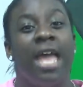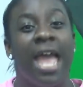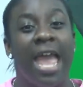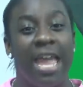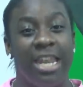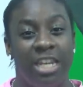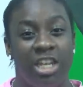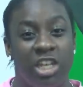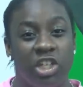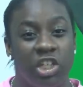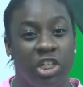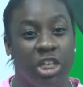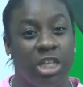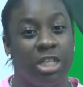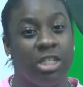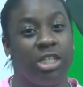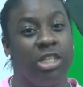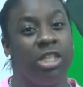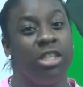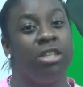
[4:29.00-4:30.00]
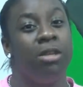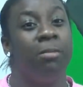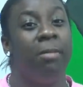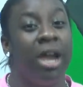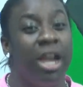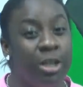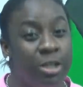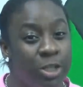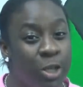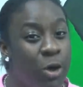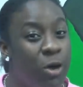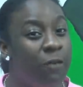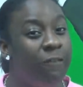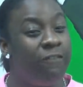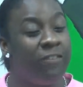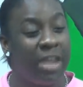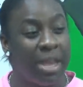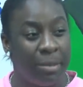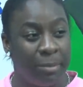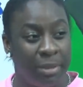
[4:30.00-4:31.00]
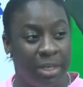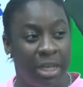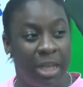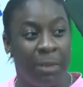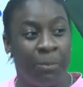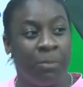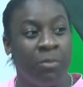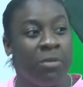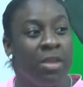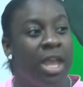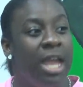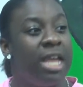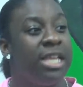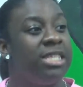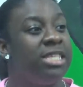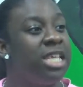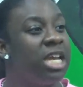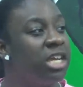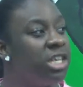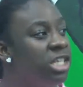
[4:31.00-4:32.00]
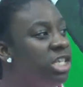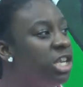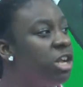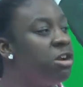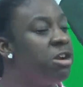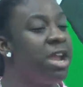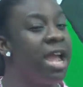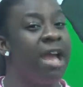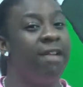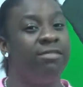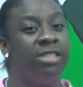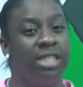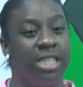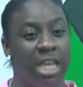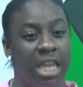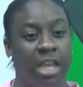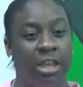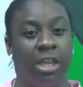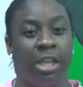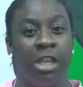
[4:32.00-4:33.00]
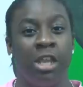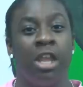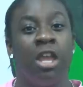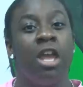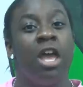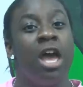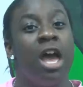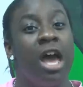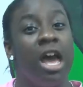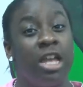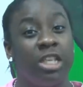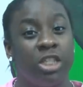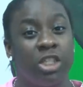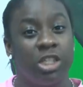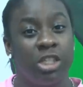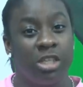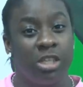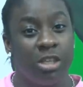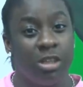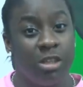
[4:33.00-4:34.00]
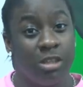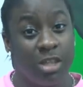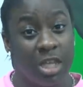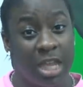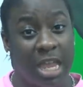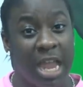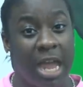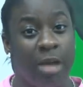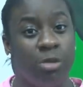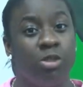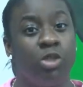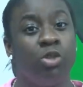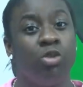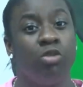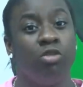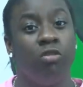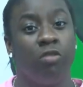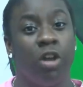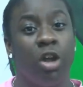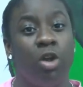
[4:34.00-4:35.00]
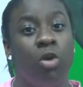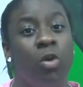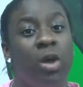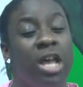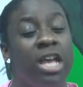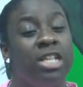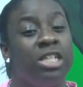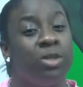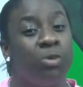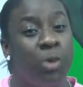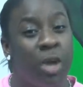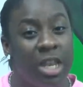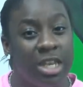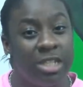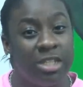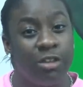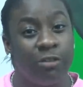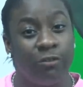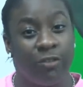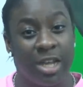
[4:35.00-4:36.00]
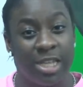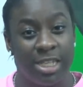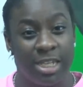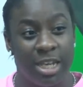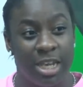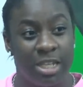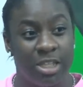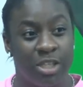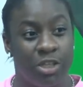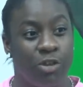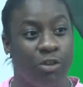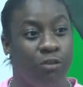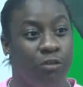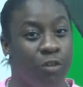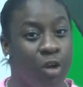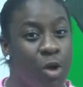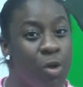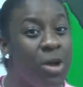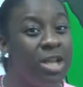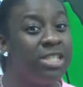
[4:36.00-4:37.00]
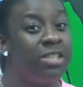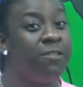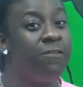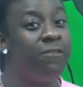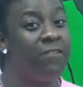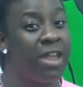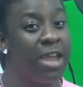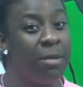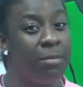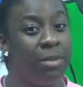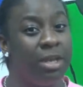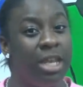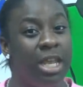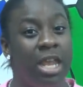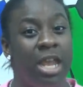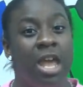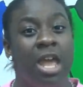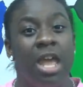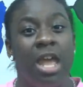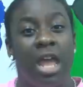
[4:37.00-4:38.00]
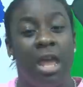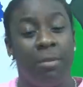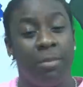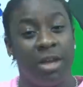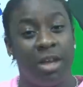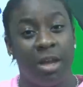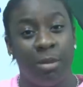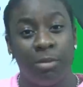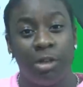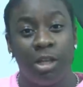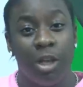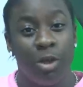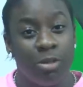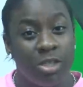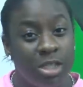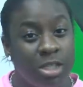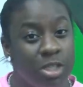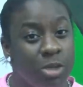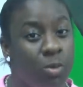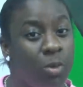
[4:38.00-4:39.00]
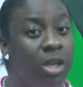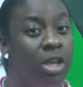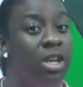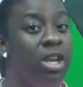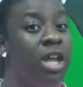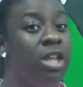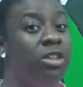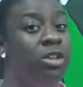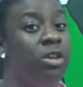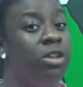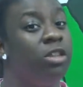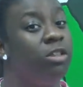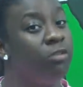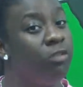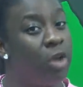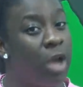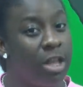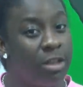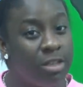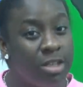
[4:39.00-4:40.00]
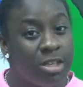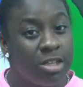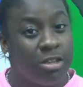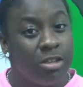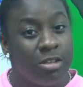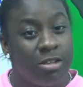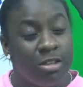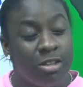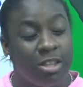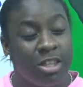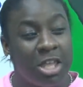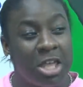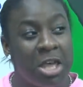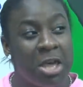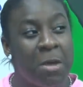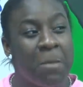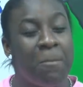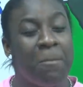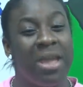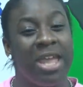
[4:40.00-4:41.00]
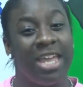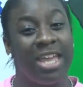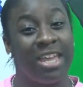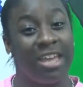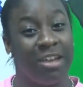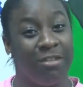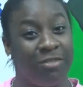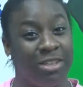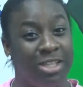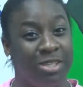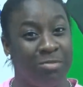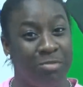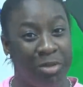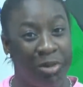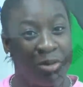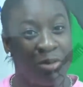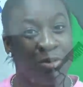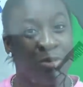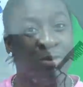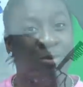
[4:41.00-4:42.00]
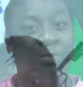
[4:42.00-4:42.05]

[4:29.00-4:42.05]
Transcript: addition to the Myers Hall family. As secretary, I've seen us the council grow, as well as the residents grow as a family and become closer to one another throughout the, the making of this mural.